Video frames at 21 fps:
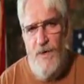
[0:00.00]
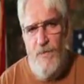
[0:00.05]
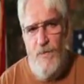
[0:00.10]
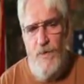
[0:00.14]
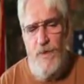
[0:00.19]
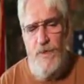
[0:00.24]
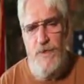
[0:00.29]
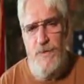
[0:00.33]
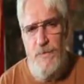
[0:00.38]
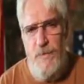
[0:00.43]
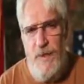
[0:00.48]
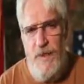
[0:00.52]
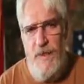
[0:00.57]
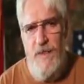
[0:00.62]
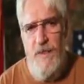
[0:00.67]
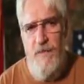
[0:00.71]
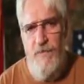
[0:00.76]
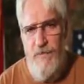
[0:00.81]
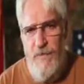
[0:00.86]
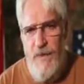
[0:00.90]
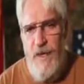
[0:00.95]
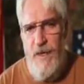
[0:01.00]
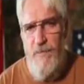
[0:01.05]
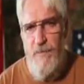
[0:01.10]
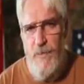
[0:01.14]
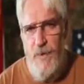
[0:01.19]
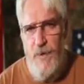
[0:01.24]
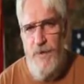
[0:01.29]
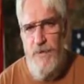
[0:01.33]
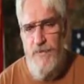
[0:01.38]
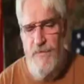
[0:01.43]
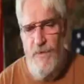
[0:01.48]
We're spending
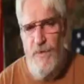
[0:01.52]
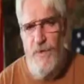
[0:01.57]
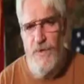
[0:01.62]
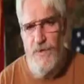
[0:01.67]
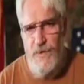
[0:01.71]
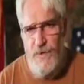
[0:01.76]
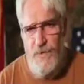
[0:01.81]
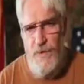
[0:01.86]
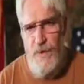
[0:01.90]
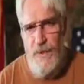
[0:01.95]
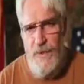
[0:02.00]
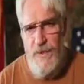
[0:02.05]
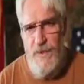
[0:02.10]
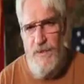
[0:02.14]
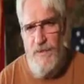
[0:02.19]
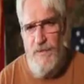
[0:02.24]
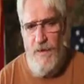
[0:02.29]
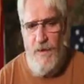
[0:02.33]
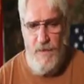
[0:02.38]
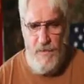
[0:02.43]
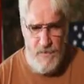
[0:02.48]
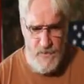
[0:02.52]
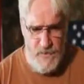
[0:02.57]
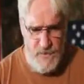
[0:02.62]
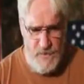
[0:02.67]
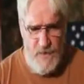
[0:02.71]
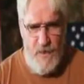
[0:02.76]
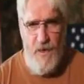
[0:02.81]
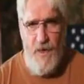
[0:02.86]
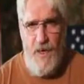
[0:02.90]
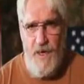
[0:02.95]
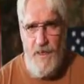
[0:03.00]
$5.4 trillion
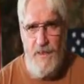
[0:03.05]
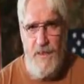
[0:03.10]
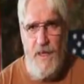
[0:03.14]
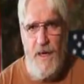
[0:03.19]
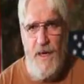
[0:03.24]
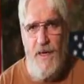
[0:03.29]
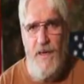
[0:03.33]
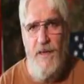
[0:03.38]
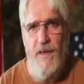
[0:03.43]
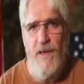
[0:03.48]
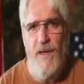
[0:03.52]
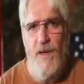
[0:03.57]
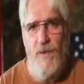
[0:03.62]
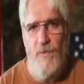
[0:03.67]
online.